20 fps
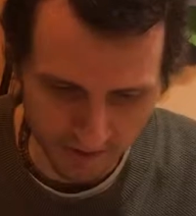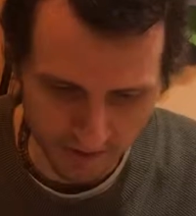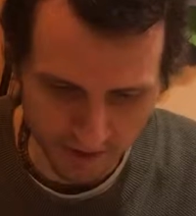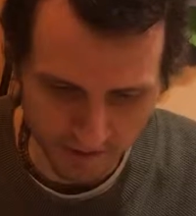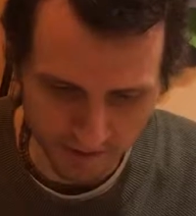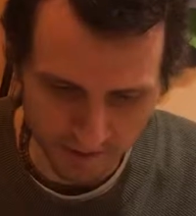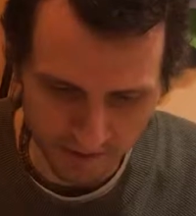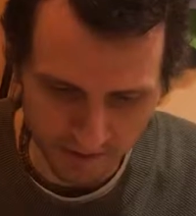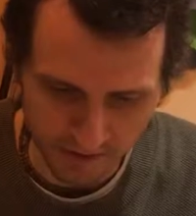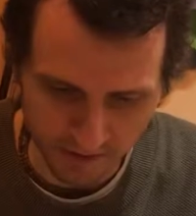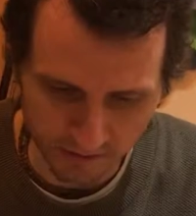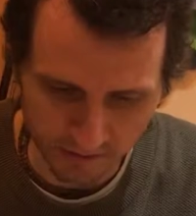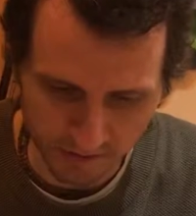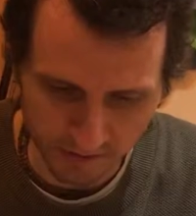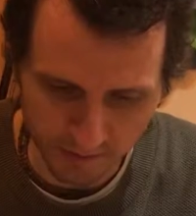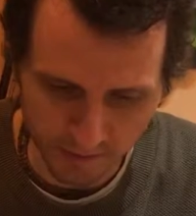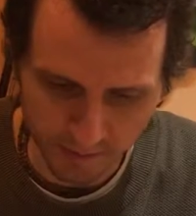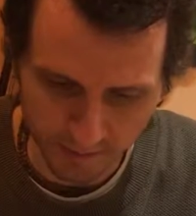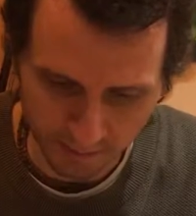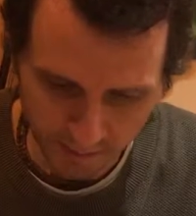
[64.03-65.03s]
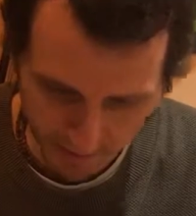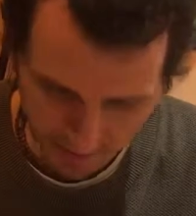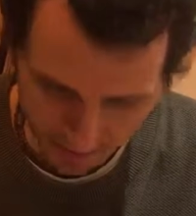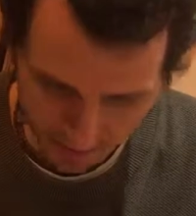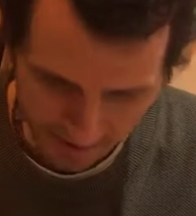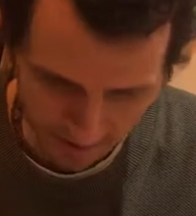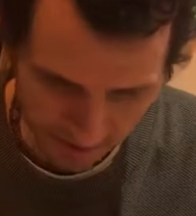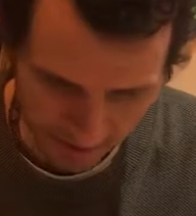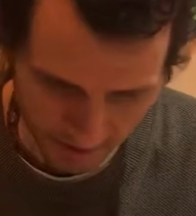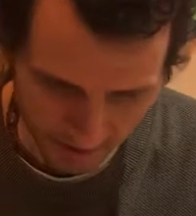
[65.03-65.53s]
service of the Supreme
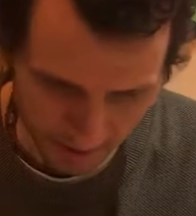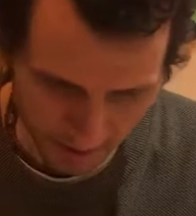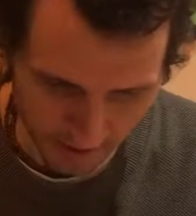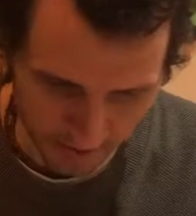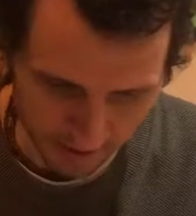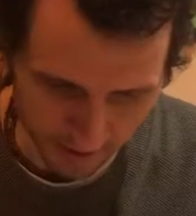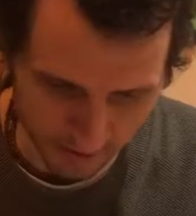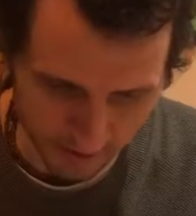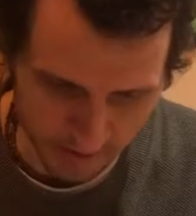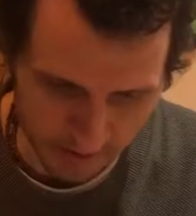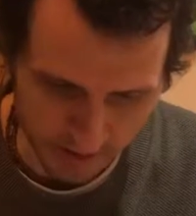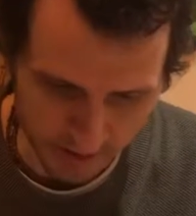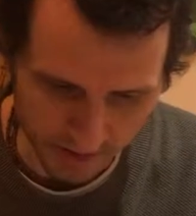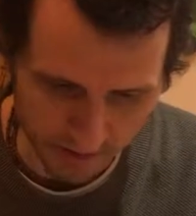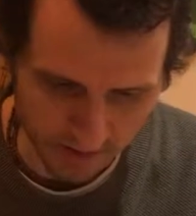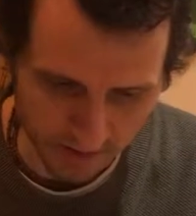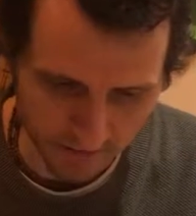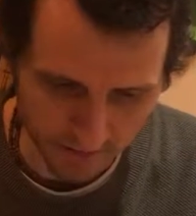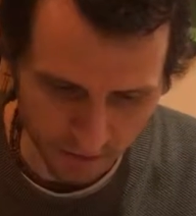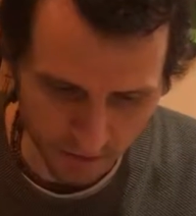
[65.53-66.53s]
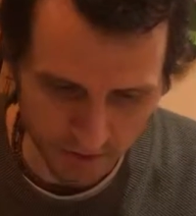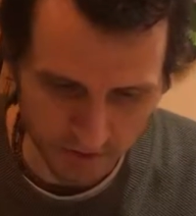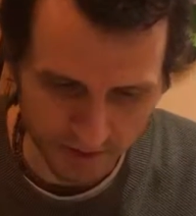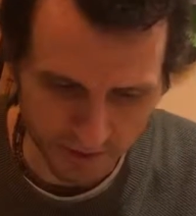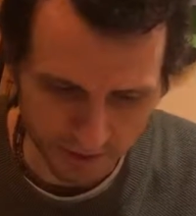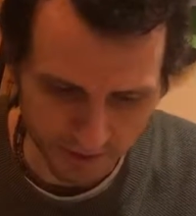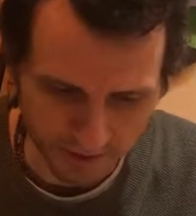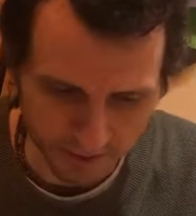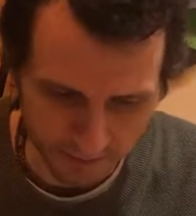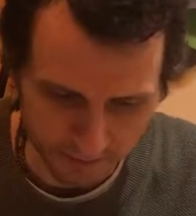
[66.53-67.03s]
Person, the Personality of
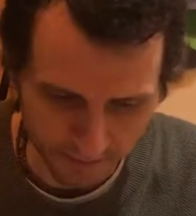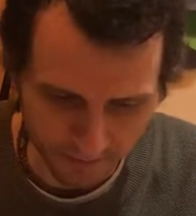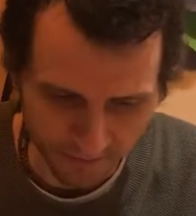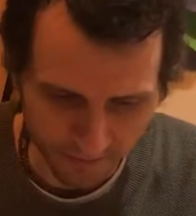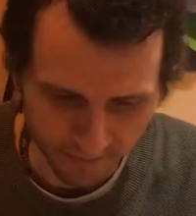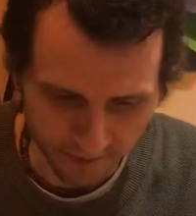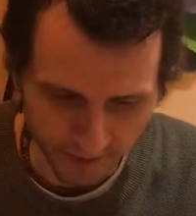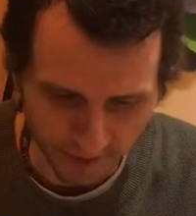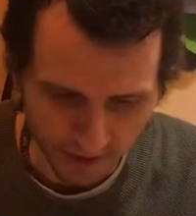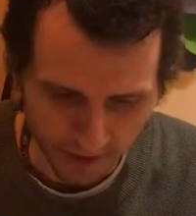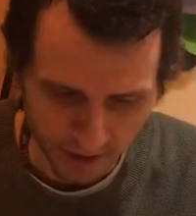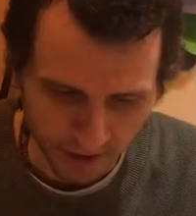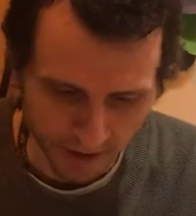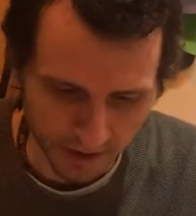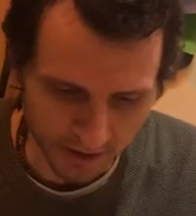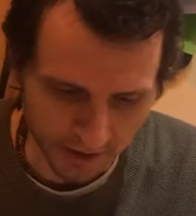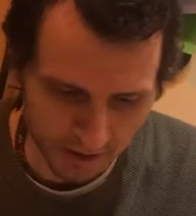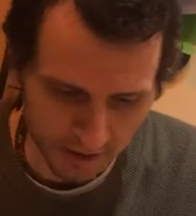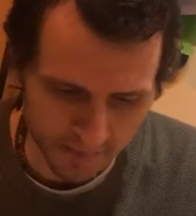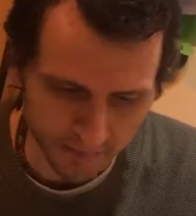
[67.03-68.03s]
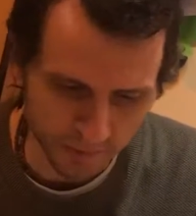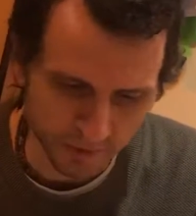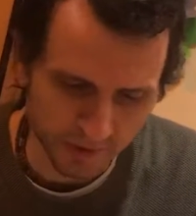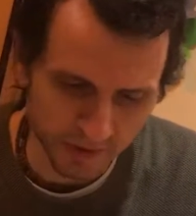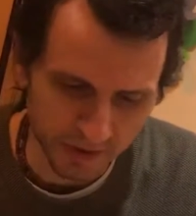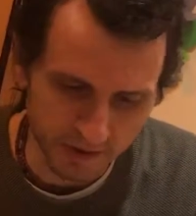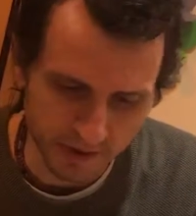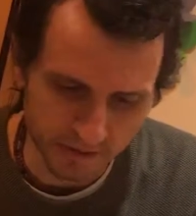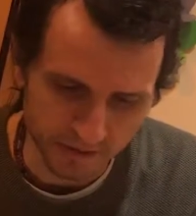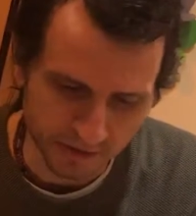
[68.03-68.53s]
Godhead. It is for
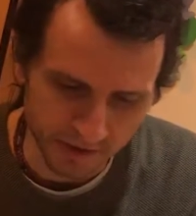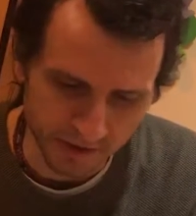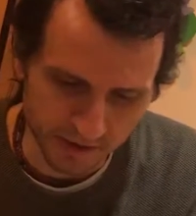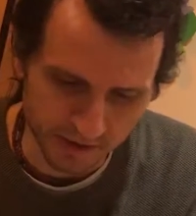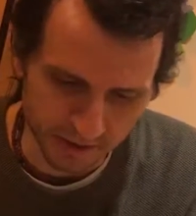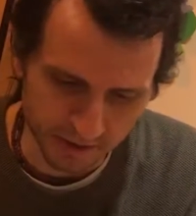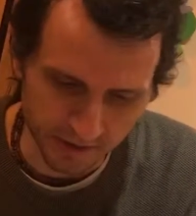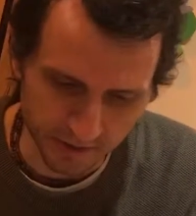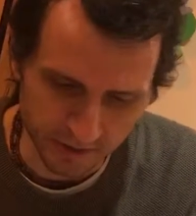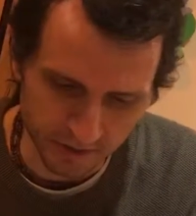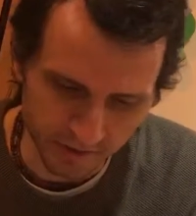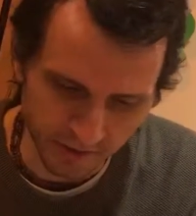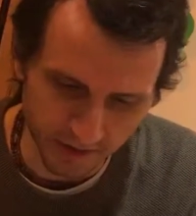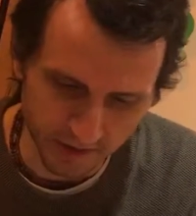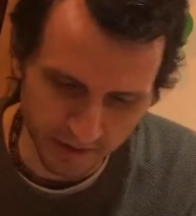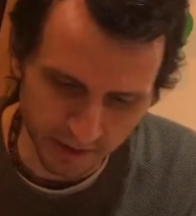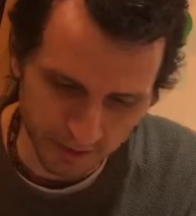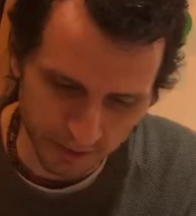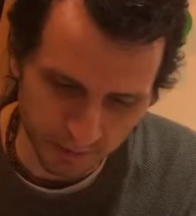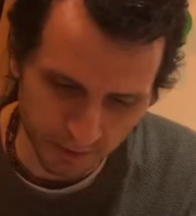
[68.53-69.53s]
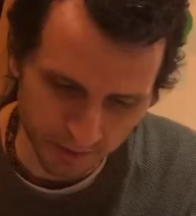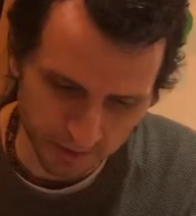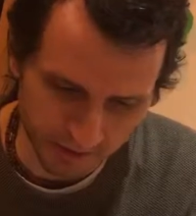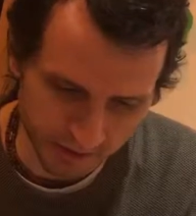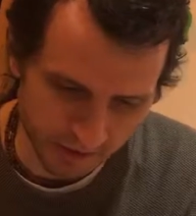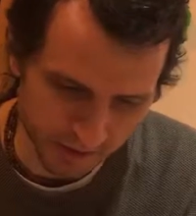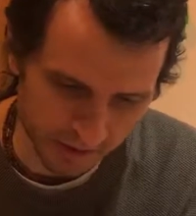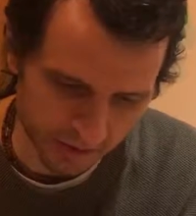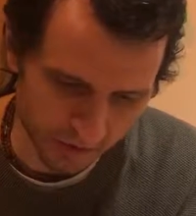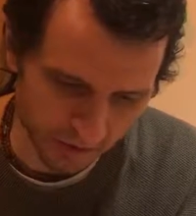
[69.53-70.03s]
this reason that the great
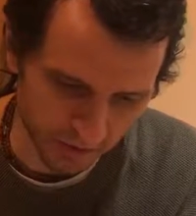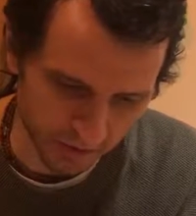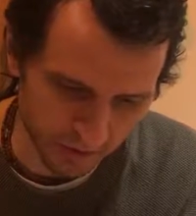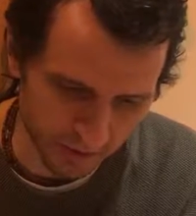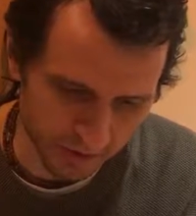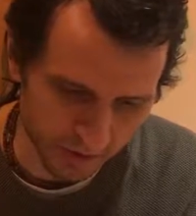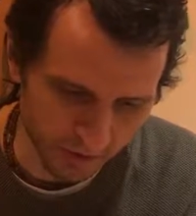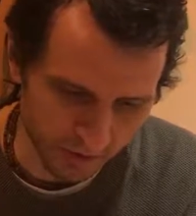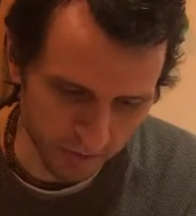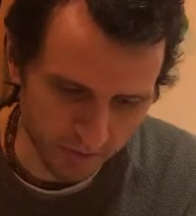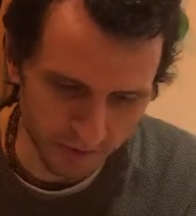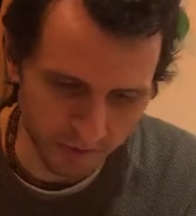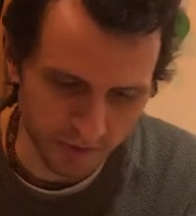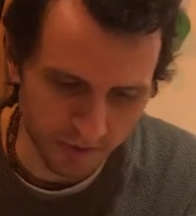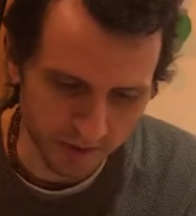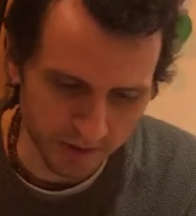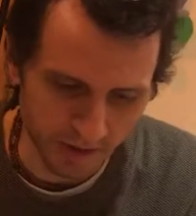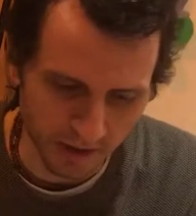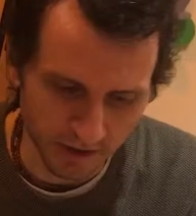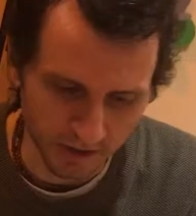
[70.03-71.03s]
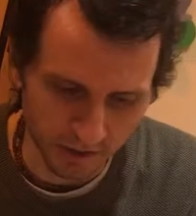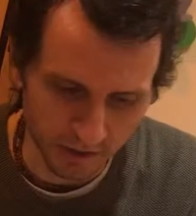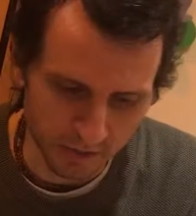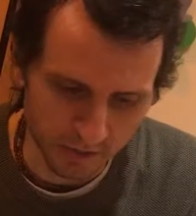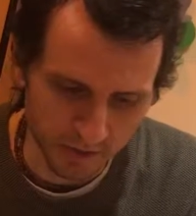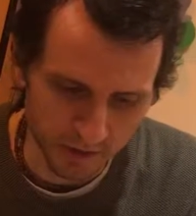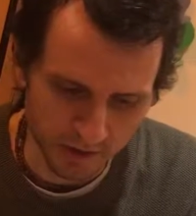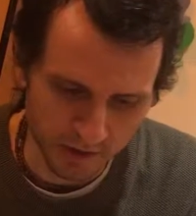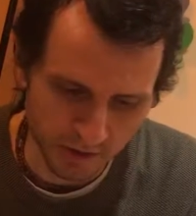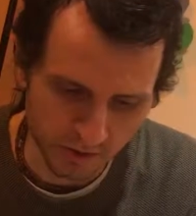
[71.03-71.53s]
liberated souls also desire to
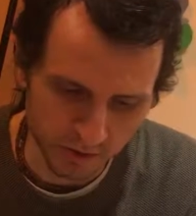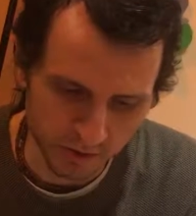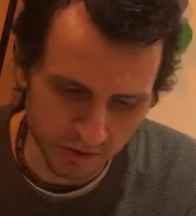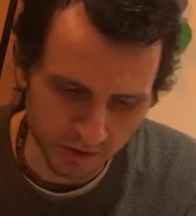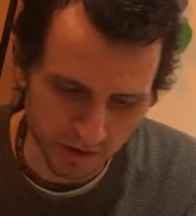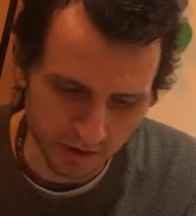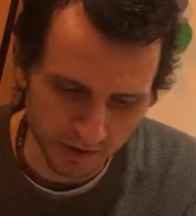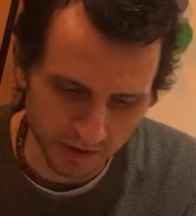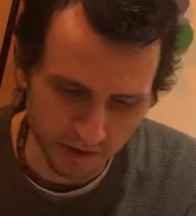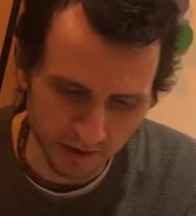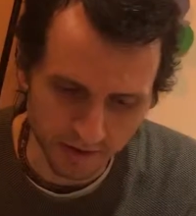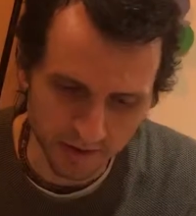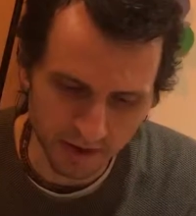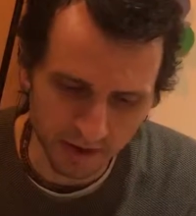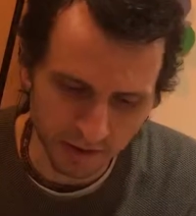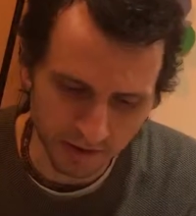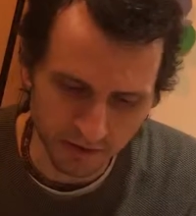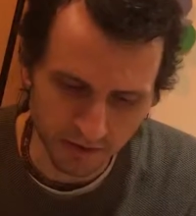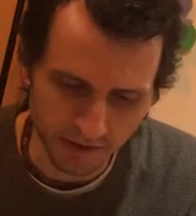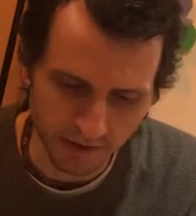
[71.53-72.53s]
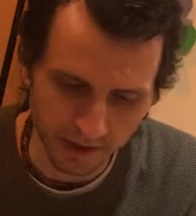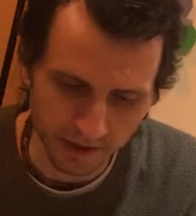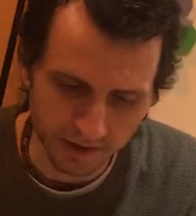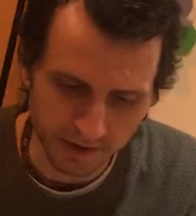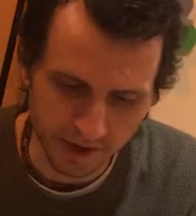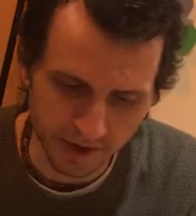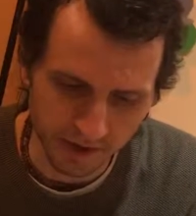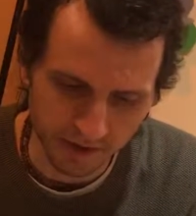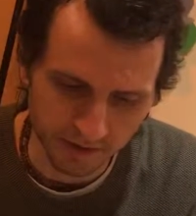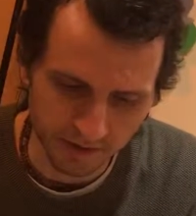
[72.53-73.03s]
be associated in hearing and
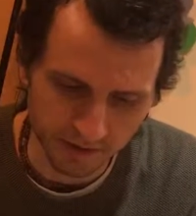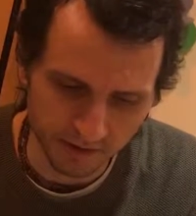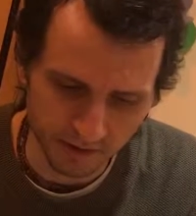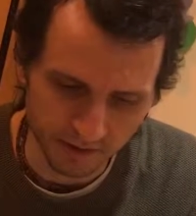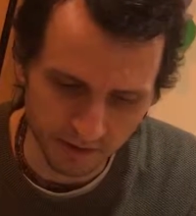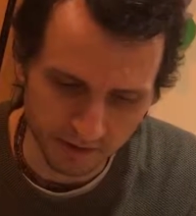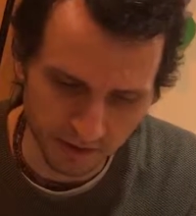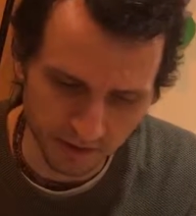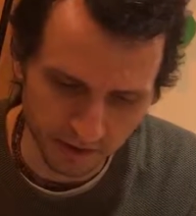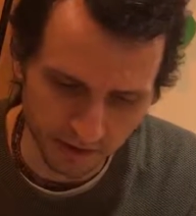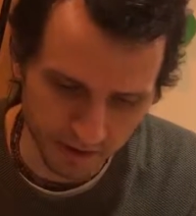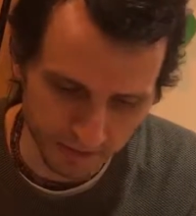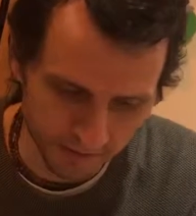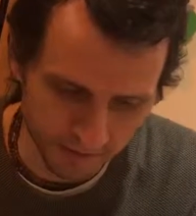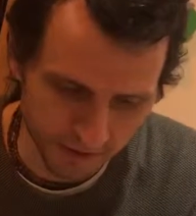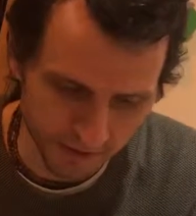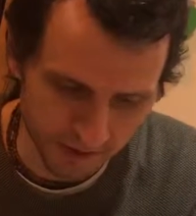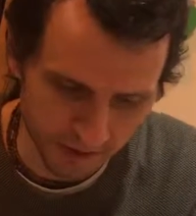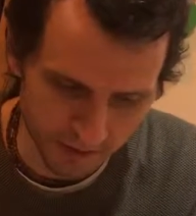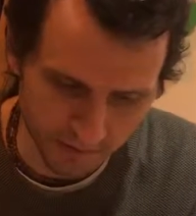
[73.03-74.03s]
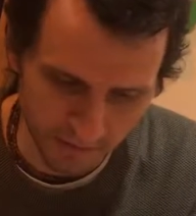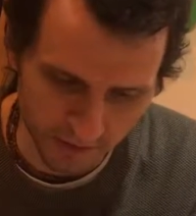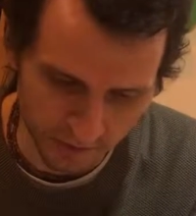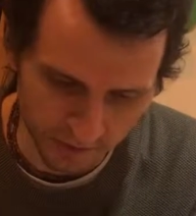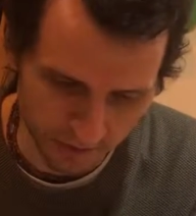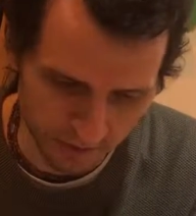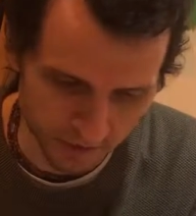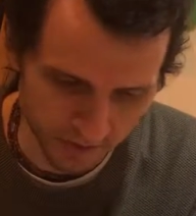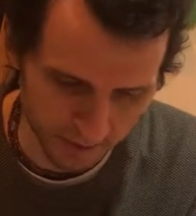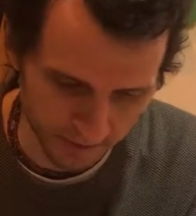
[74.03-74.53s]
chanting the activities of the
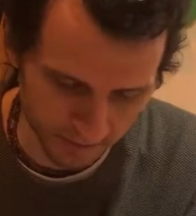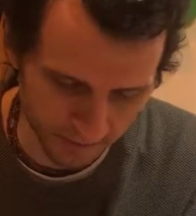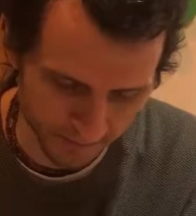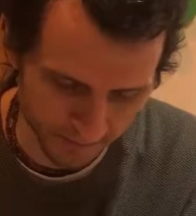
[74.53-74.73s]
Lord.